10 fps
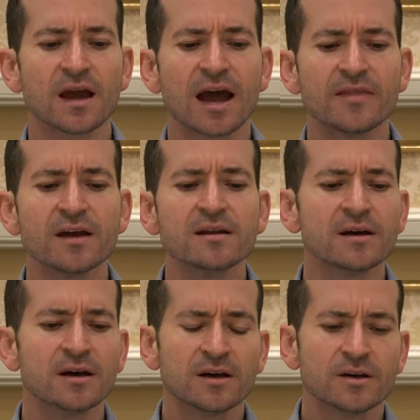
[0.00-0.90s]
And
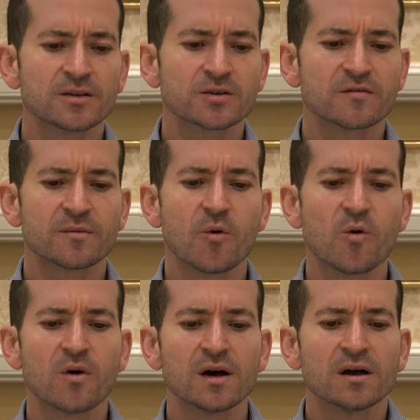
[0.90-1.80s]
then sort of a
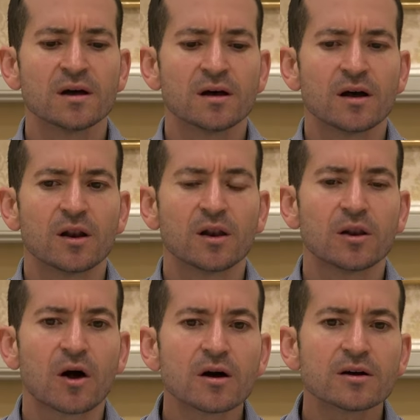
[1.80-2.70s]
more
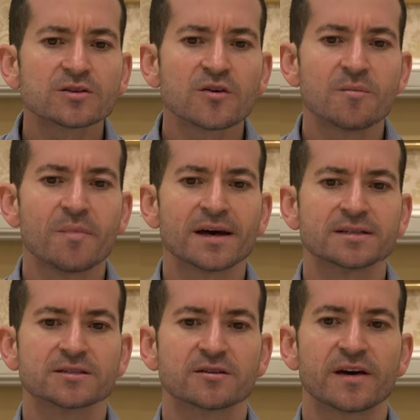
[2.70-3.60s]
longer term
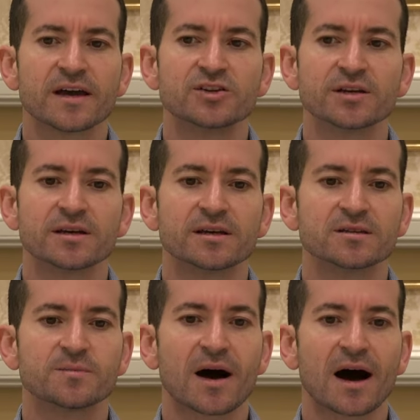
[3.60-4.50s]
basis of hedging
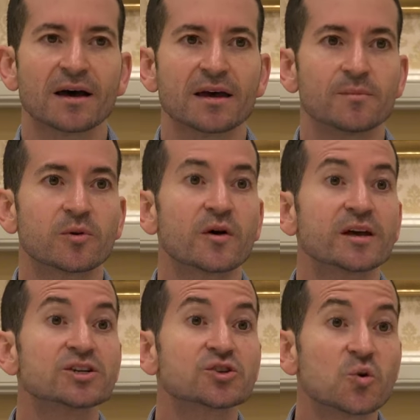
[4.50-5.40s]
is by
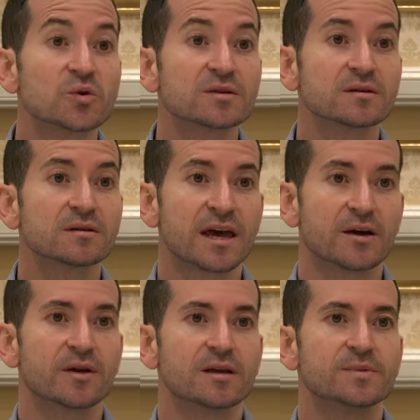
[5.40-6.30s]
employing short
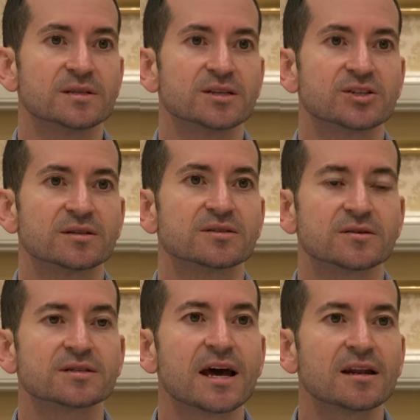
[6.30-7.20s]
equity positions, so
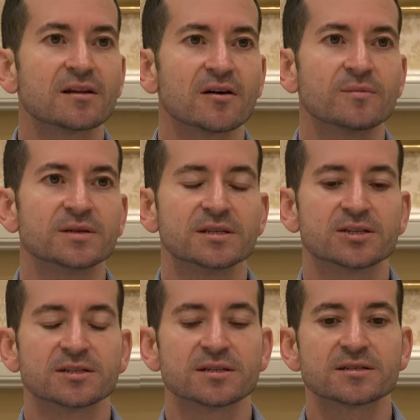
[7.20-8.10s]
standalone
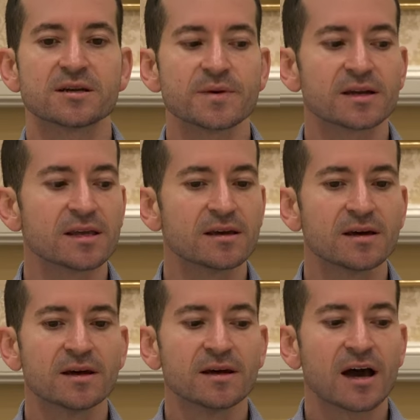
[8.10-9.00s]
positions. And
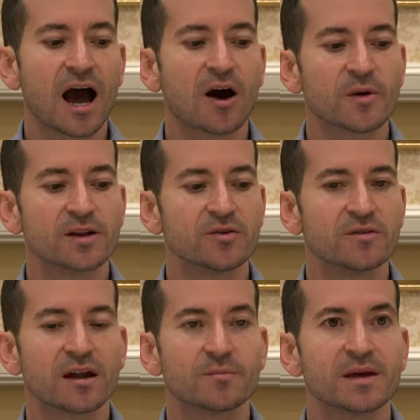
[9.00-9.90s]
typically how we do
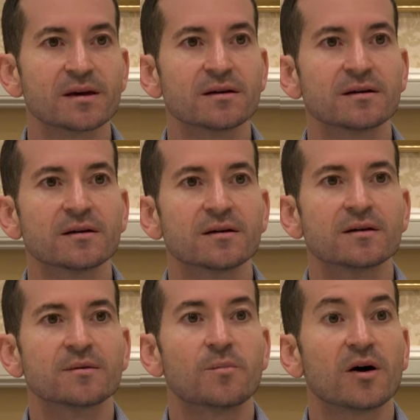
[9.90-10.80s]
that, being a
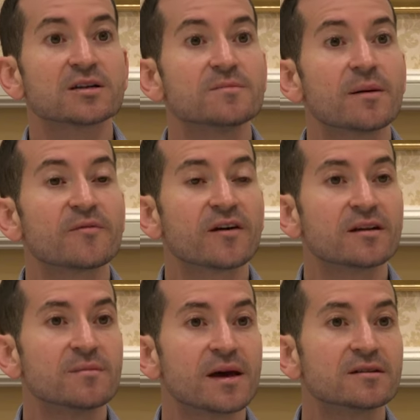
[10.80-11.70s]
bottom-up
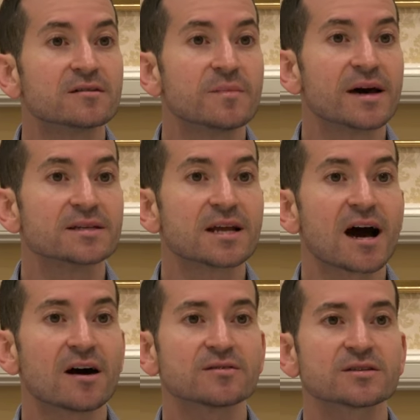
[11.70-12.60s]
fundamental-based
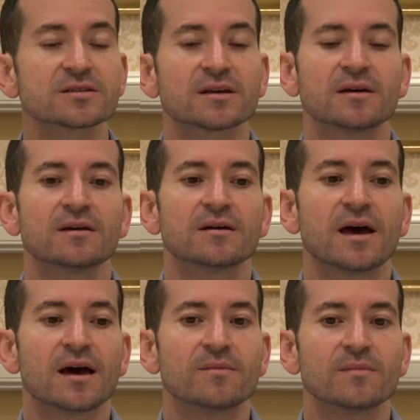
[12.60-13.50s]
house,
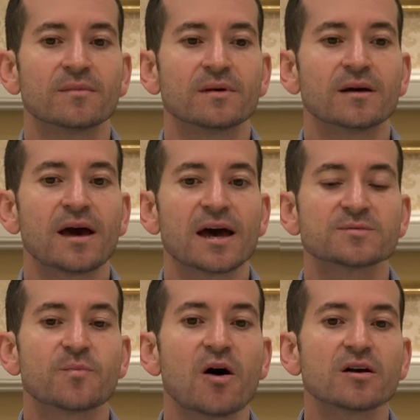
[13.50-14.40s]
as
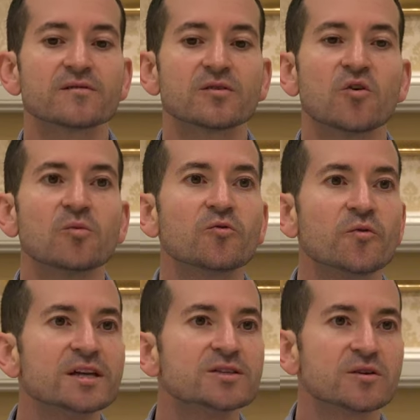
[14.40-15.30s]
part of the normal
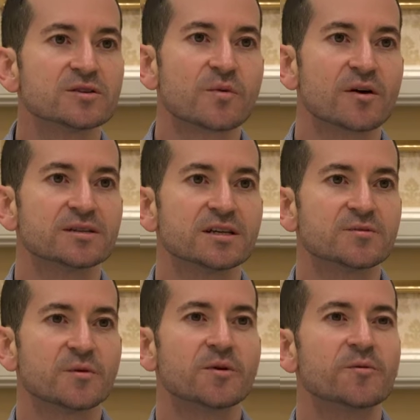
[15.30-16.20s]
research
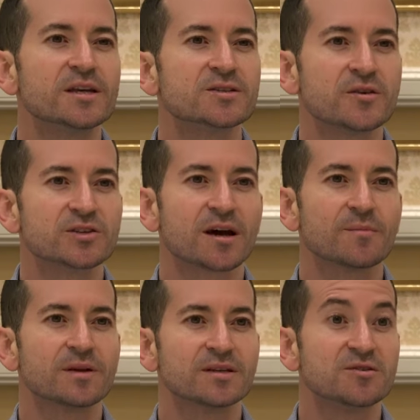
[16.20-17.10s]
process when we research
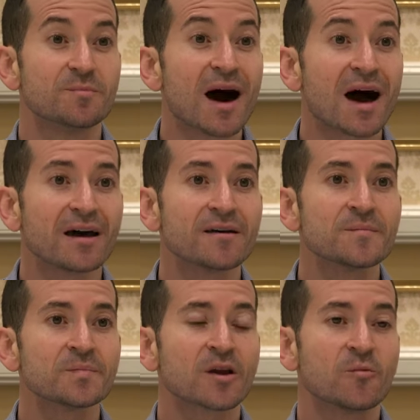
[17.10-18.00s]
companies to buy,
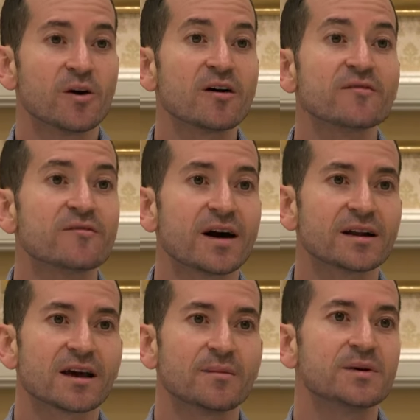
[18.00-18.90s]
we often
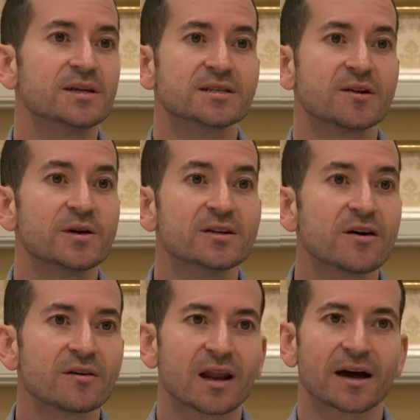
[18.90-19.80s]
find companies that we
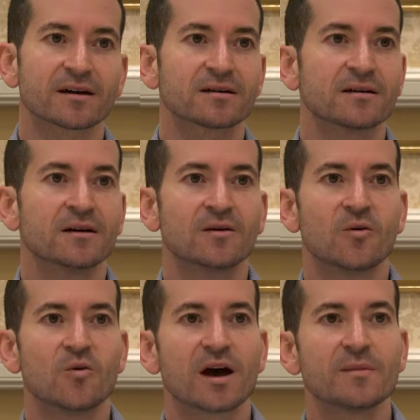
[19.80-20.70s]
don't like,
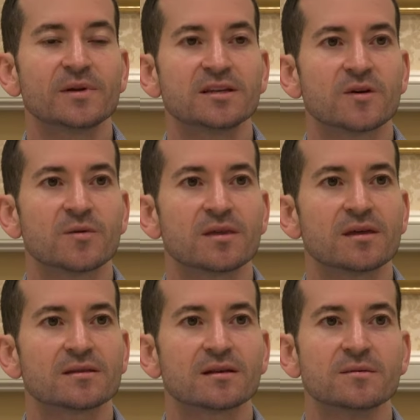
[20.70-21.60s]
or companies where we
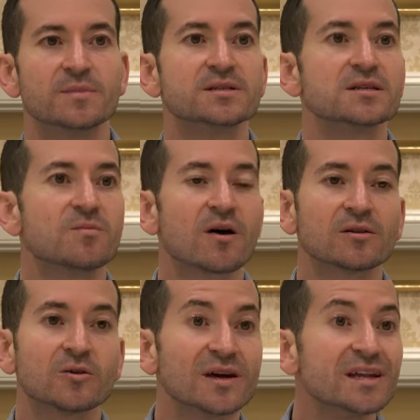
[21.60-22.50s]
think that the business
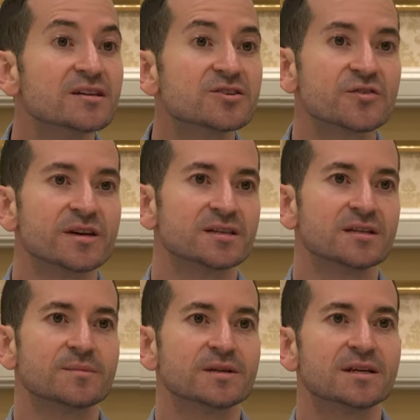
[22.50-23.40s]
model or industry is in
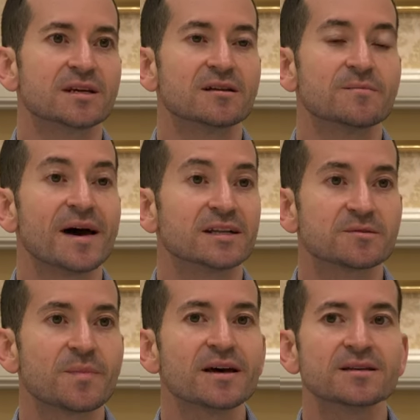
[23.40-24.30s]
a particular bad
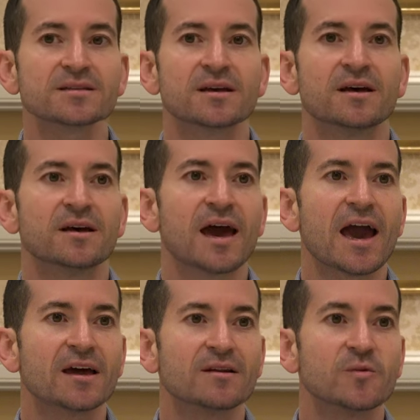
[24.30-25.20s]
space,
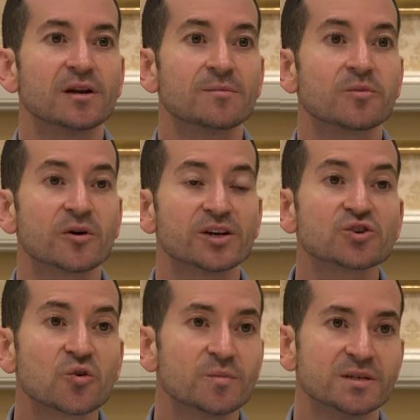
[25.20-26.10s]
and we'll employ
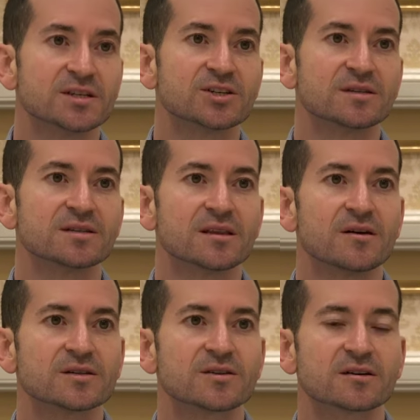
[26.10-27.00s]
short positions in
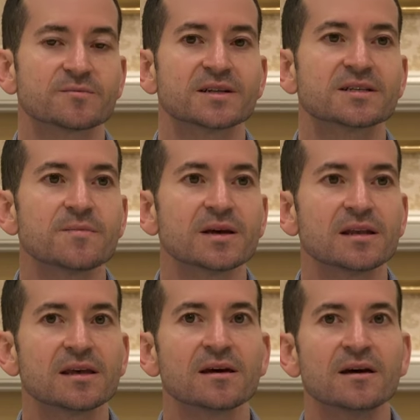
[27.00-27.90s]
those stocks. But
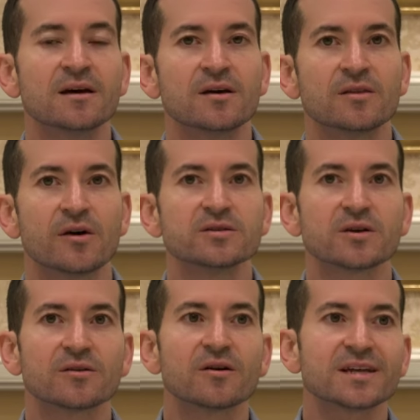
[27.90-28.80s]
typically, those
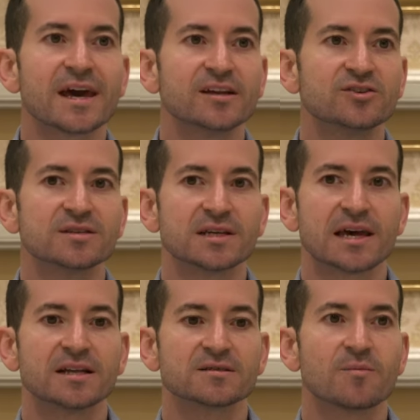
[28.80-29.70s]
are not hedges
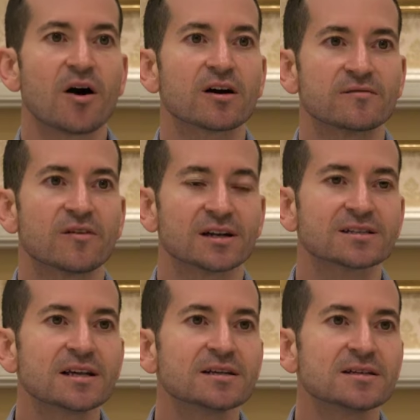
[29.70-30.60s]
against market
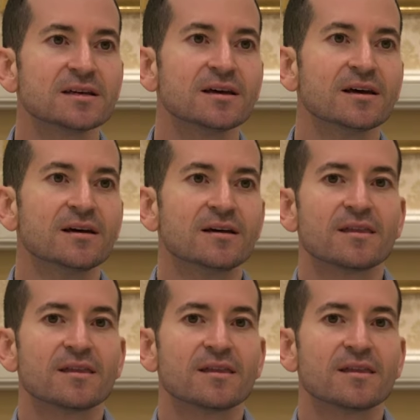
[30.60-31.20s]
volatility.